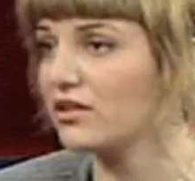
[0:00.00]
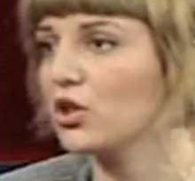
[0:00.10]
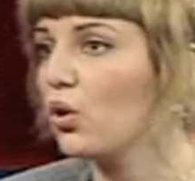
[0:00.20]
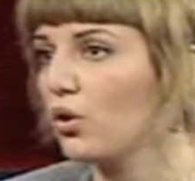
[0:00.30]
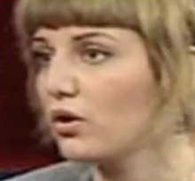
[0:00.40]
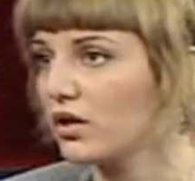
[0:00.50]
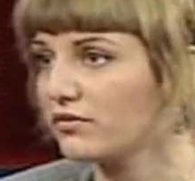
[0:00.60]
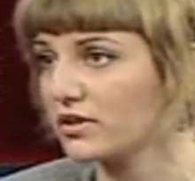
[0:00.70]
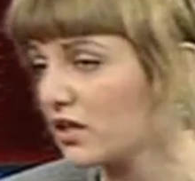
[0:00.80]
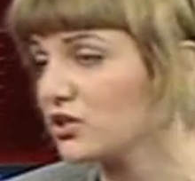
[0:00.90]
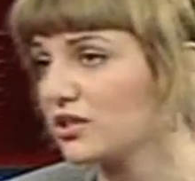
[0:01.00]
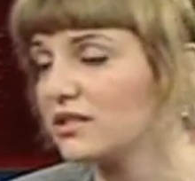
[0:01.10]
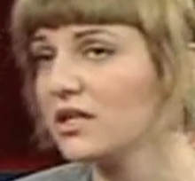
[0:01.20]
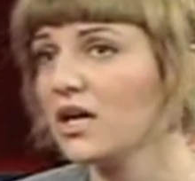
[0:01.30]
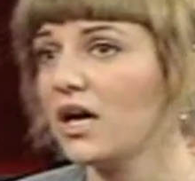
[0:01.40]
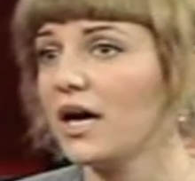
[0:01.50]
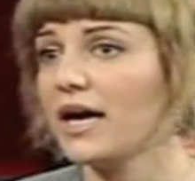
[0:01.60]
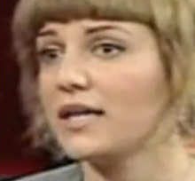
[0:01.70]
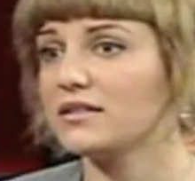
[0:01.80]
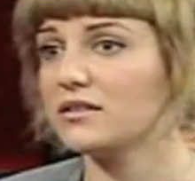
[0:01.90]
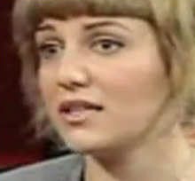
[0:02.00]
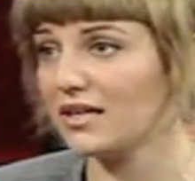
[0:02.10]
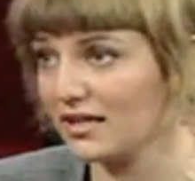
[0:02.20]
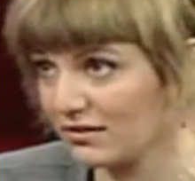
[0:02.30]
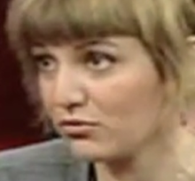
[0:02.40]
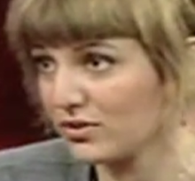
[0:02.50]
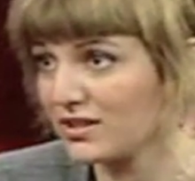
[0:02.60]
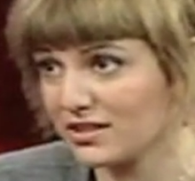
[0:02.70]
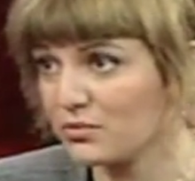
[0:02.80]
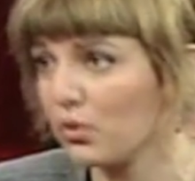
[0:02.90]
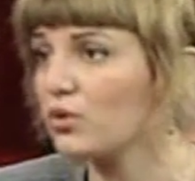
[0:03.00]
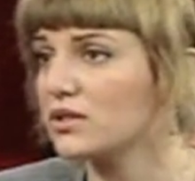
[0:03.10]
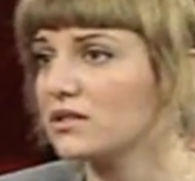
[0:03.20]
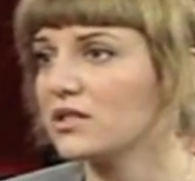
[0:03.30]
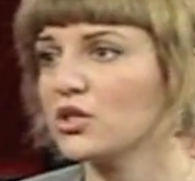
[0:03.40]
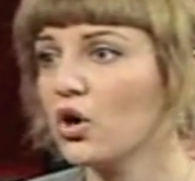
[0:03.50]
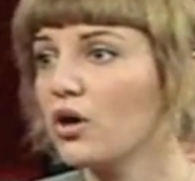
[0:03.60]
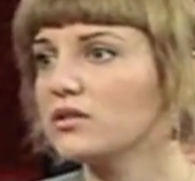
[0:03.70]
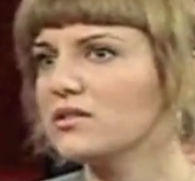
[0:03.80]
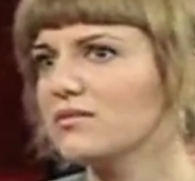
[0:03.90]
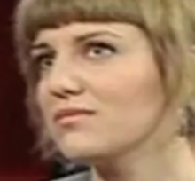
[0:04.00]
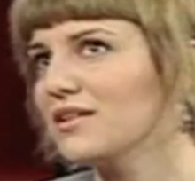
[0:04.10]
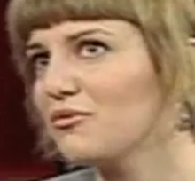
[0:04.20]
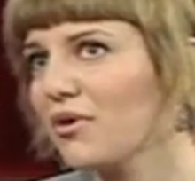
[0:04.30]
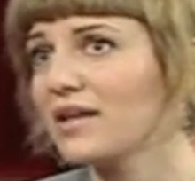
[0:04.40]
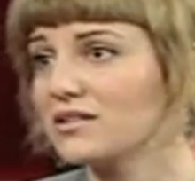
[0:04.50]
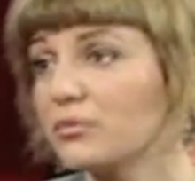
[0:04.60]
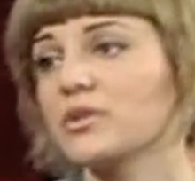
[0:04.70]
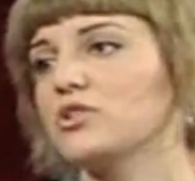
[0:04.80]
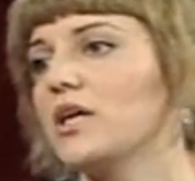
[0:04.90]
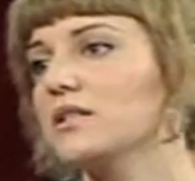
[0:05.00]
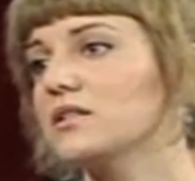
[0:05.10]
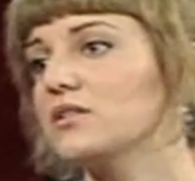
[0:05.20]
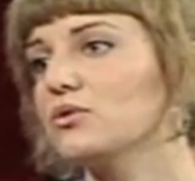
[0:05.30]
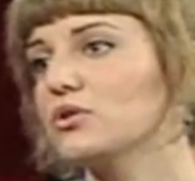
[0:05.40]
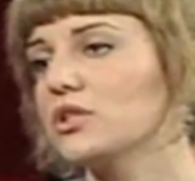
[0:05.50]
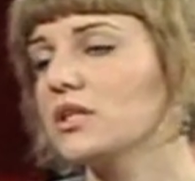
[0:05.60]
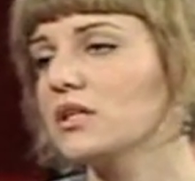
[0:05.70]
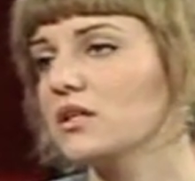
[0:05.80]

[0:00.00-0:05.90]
the law of the country and within its borders, and not in a way subcontracted the torture.